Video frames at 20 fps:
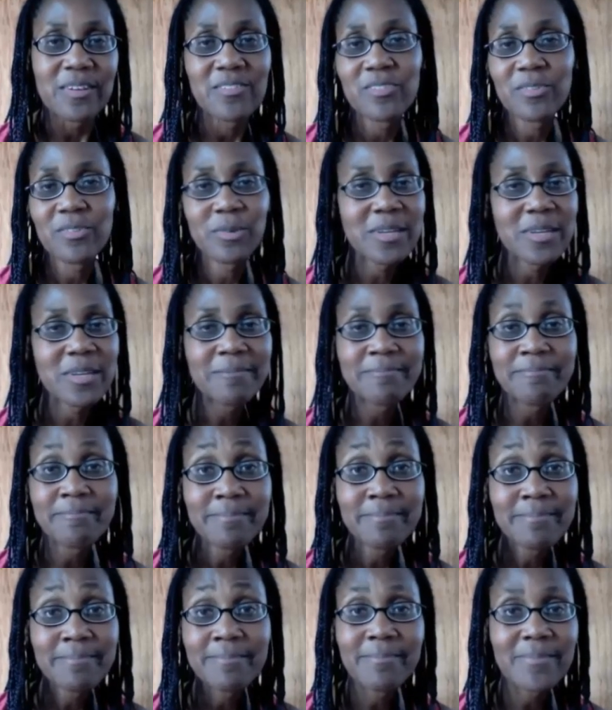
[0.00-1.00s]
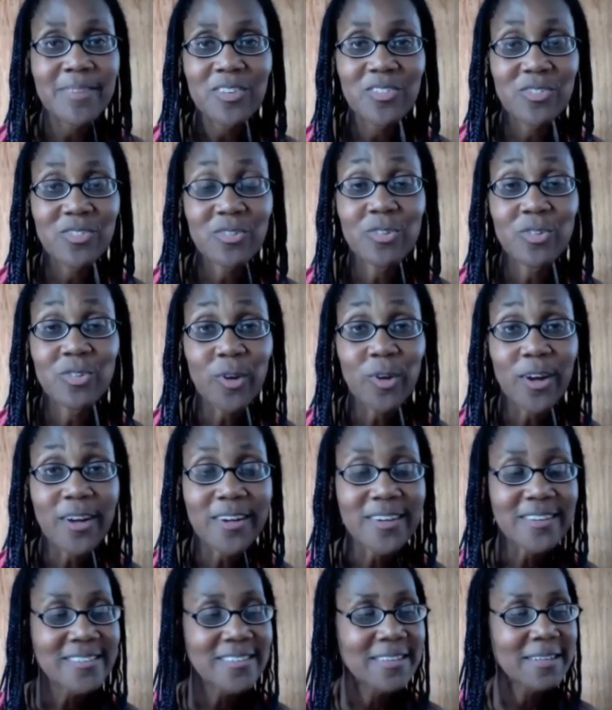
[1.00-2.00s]
concerning certain
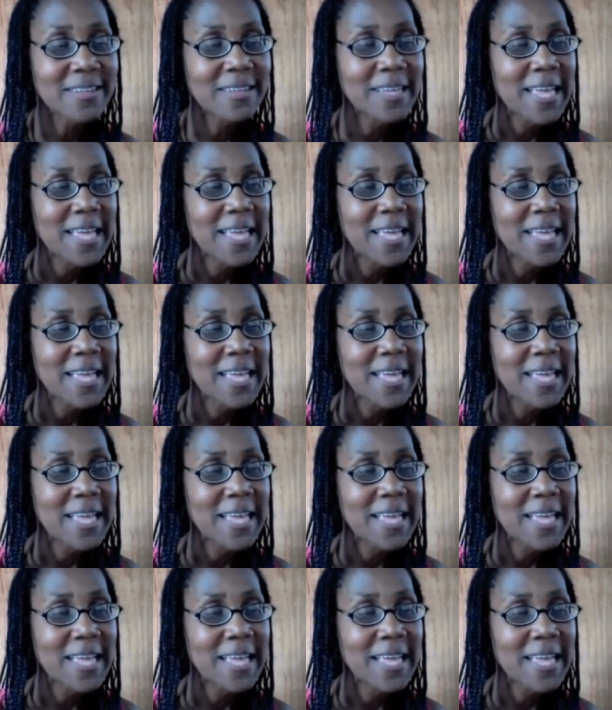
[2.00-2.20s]
drugs?